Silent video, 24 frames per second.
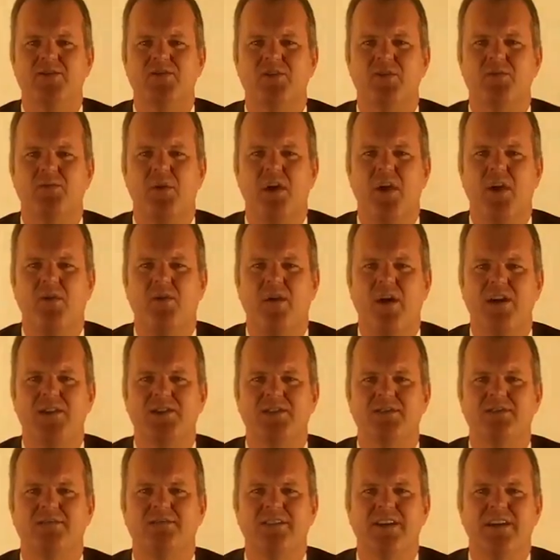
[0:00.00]

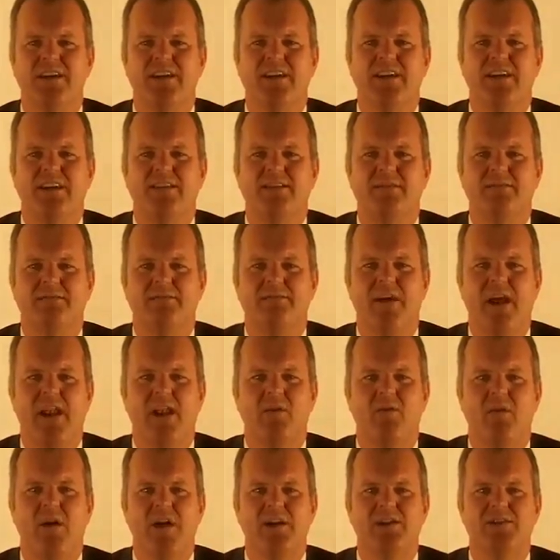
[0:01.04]
superannuation
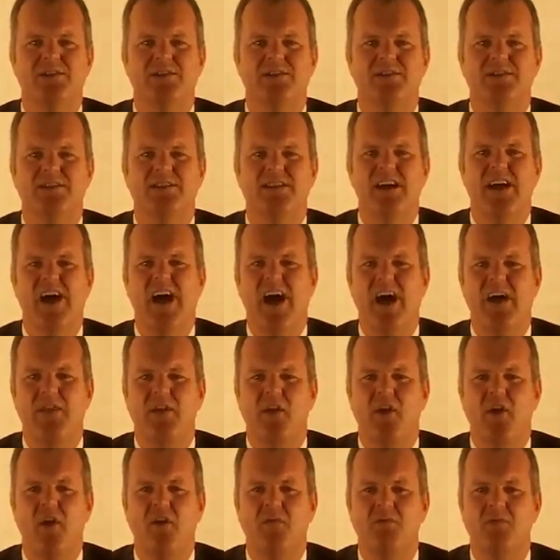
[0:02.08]
valuations are the
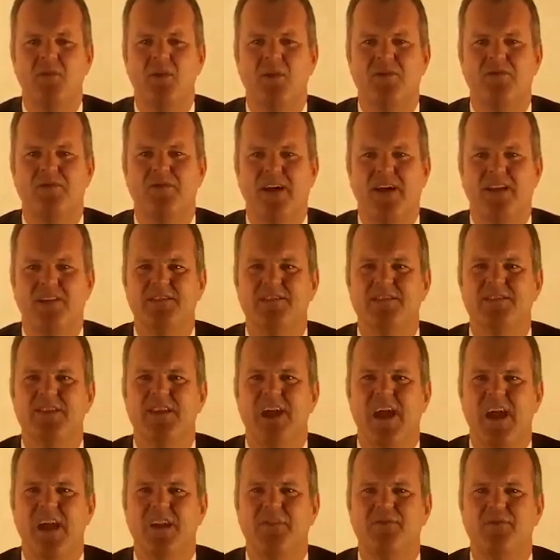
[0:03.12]
Commonwealth funds
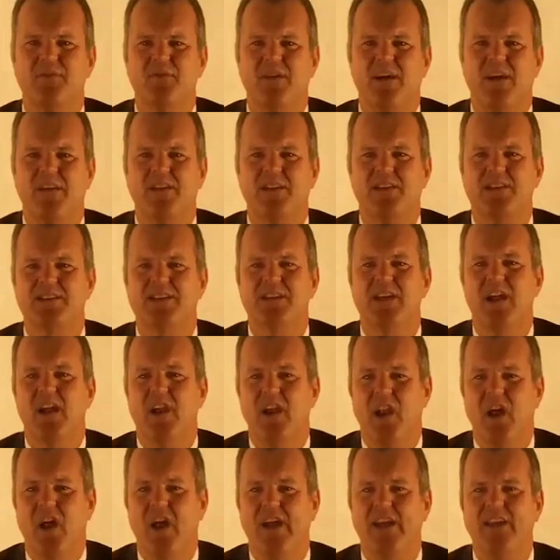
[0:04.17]
and a few others,
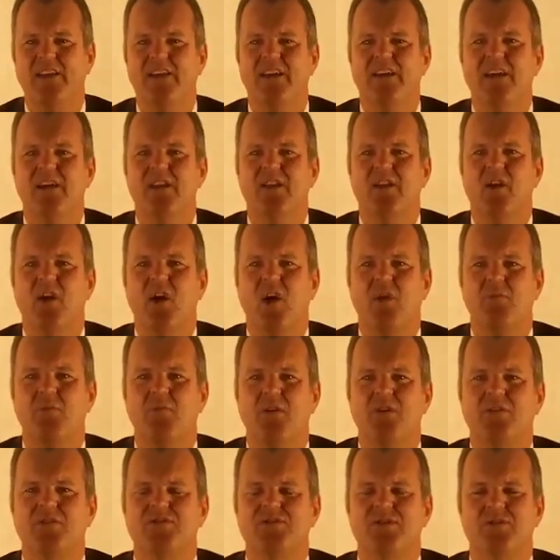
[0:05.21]
like the
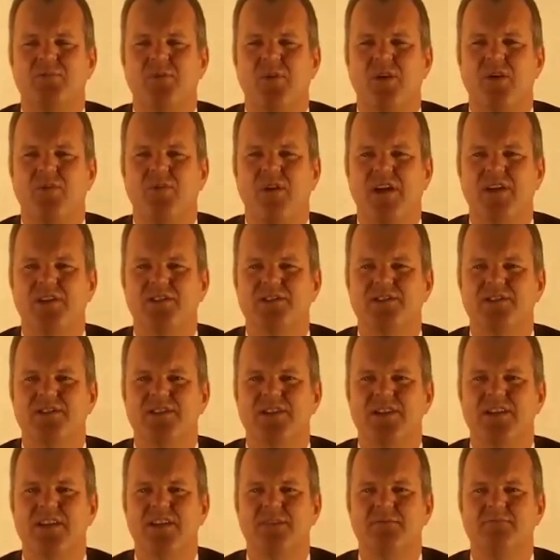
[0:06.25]
Commonwealth Superannuation
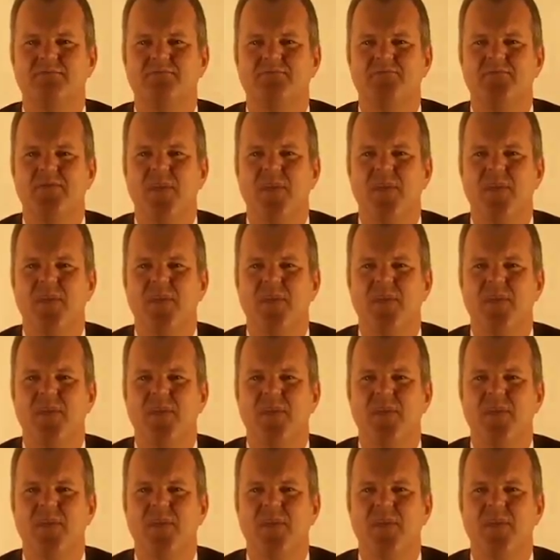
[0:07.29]
Scheme,